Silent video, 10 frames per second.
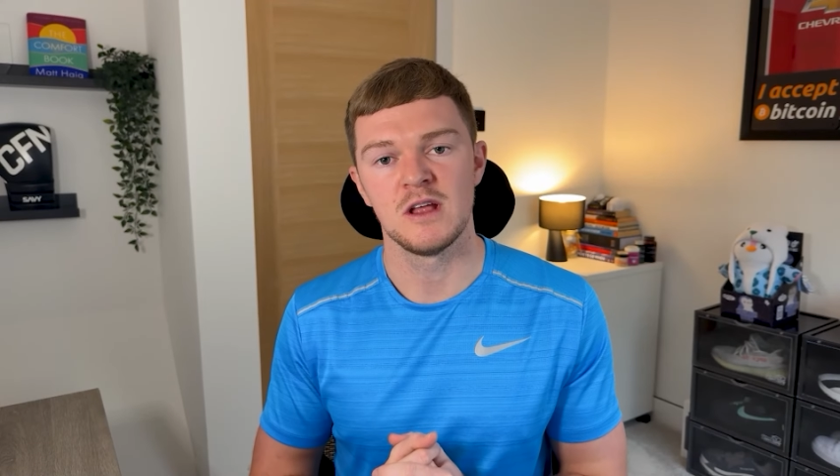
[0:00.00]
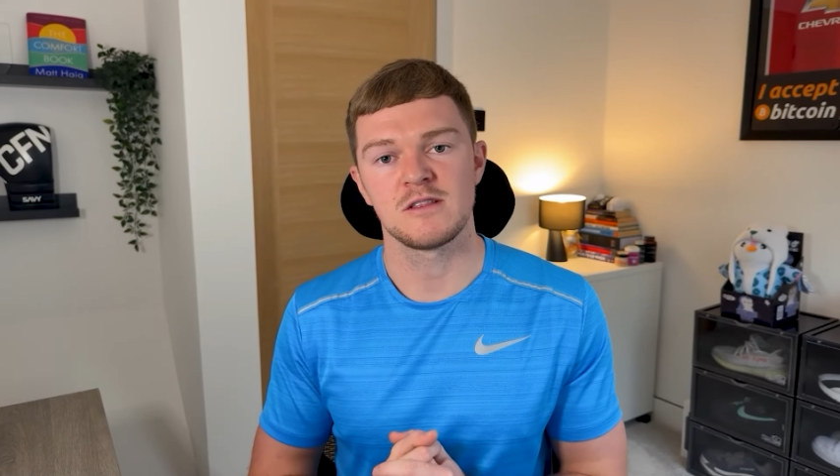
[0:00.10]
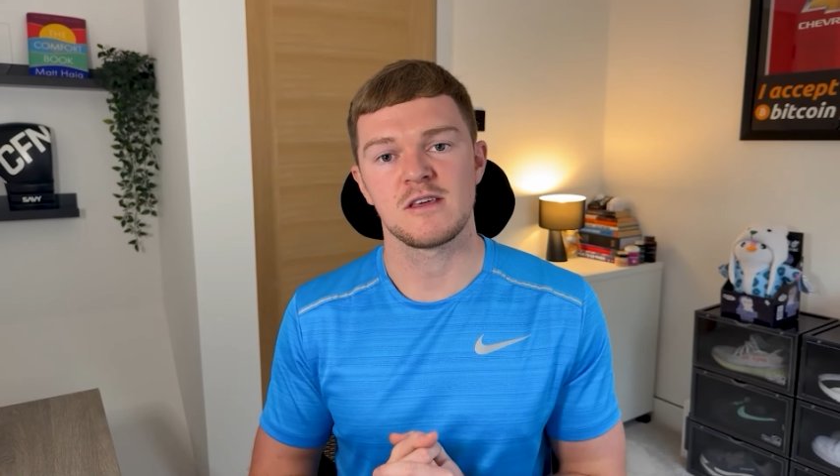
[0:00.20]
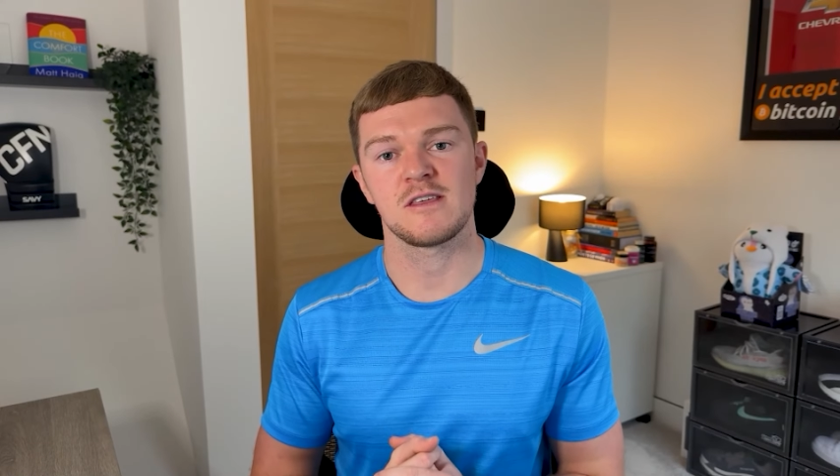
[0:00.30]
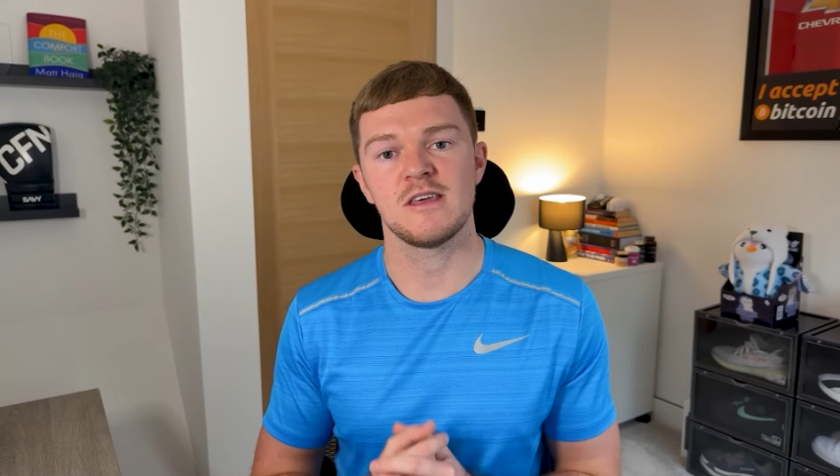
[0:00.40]

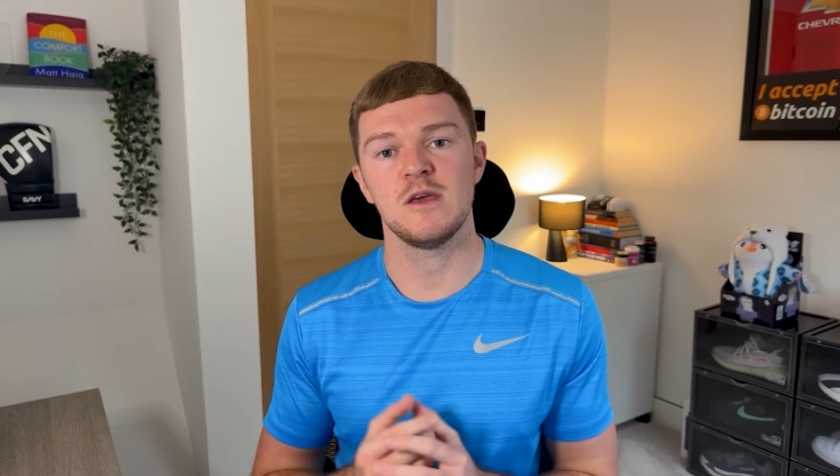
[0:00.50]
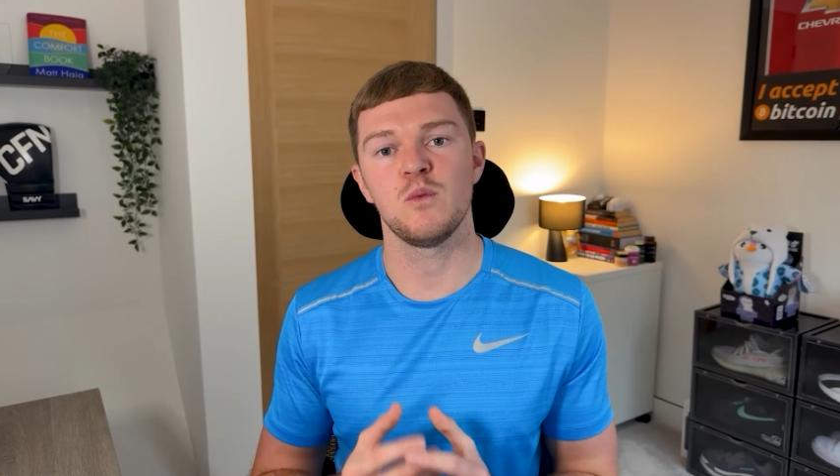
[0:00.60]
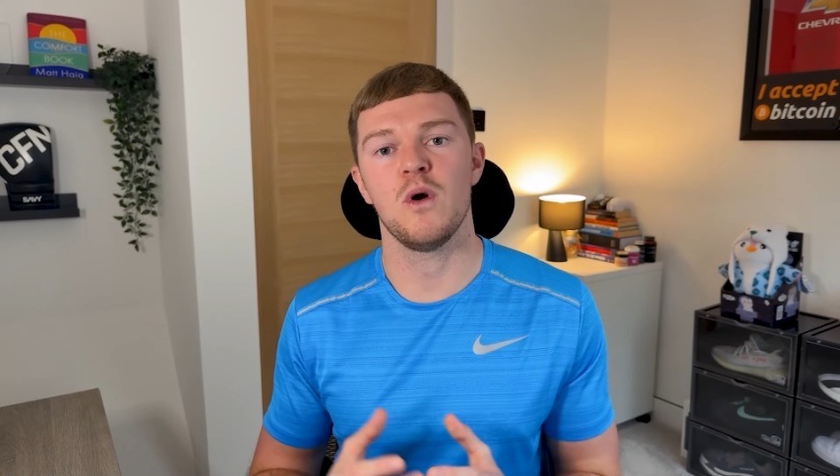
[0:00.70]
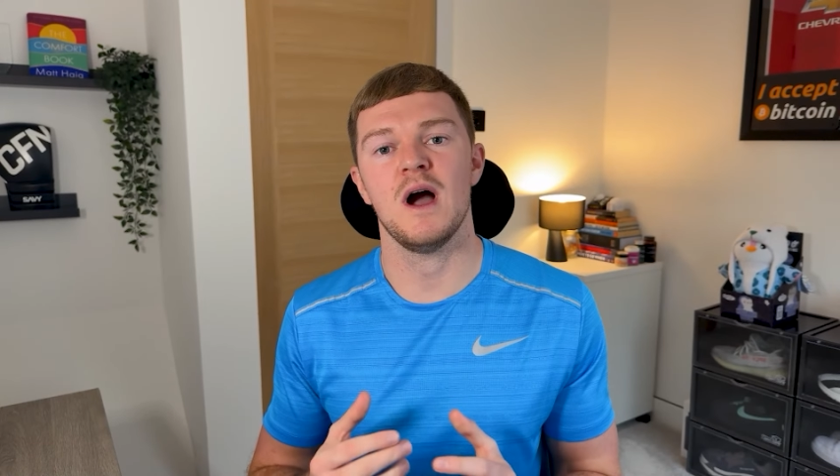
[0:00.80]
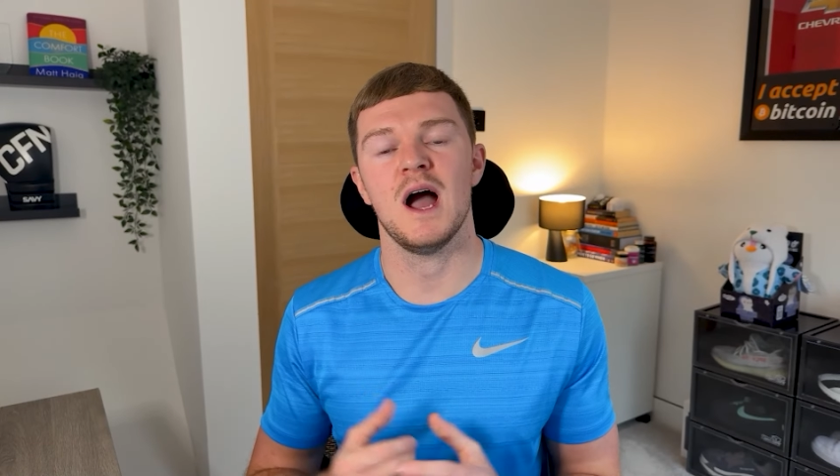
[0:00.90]
to see
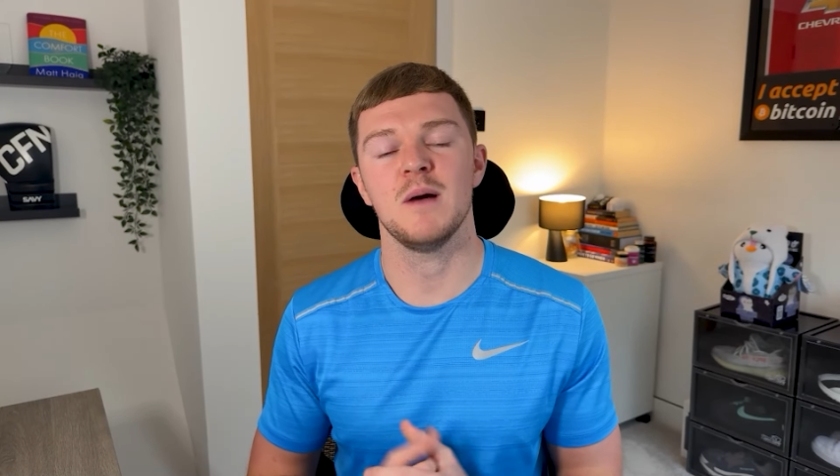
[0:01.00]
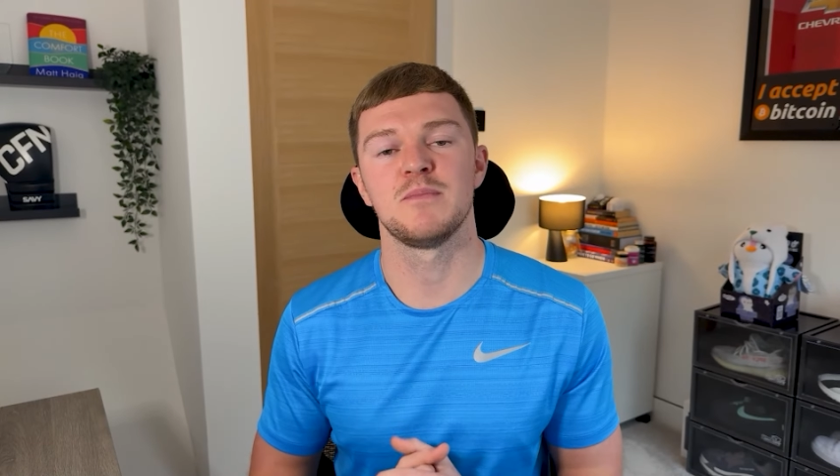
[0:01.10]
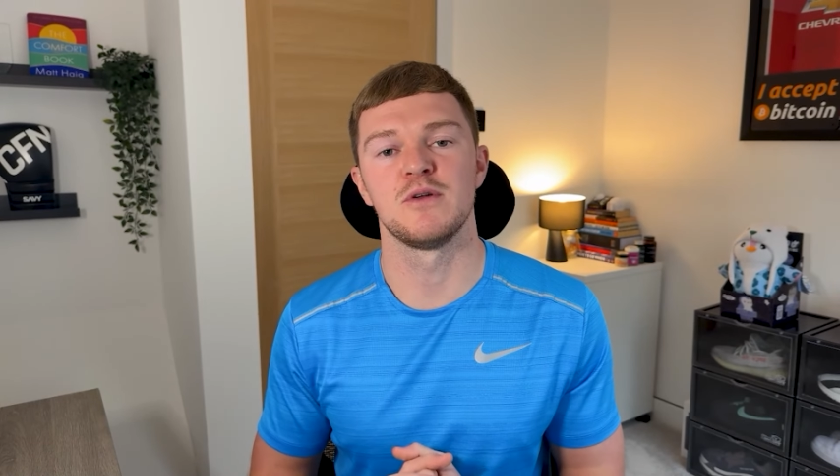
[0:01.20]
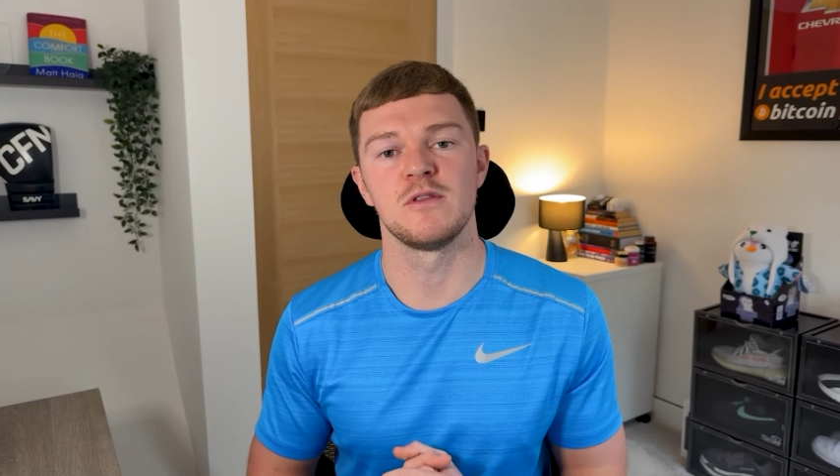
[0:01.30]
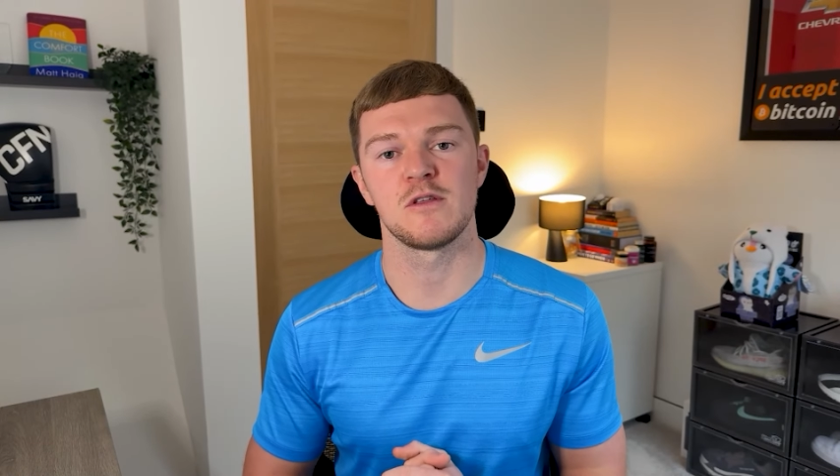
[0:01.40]
what
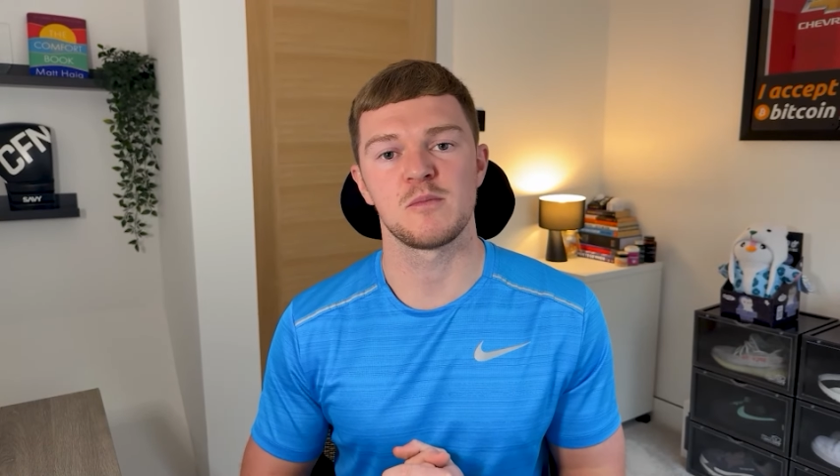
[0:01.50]
happens,